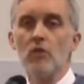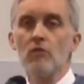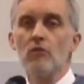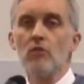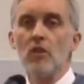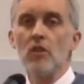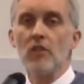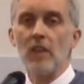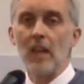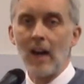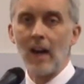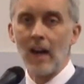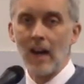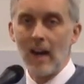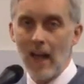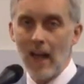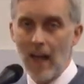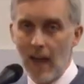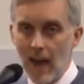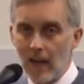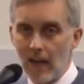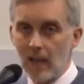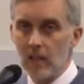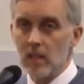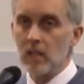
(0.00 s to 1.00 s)
through the
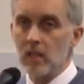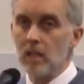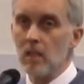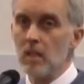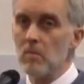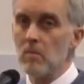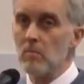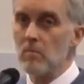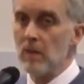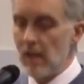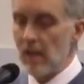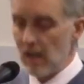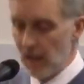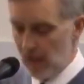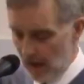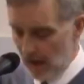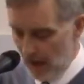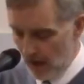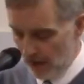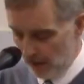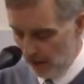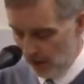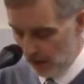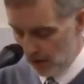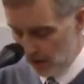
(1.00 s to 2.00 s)
elect being
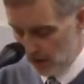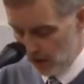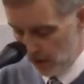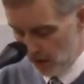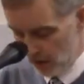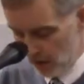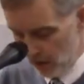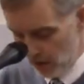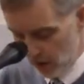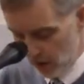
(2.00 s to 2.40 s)
gathered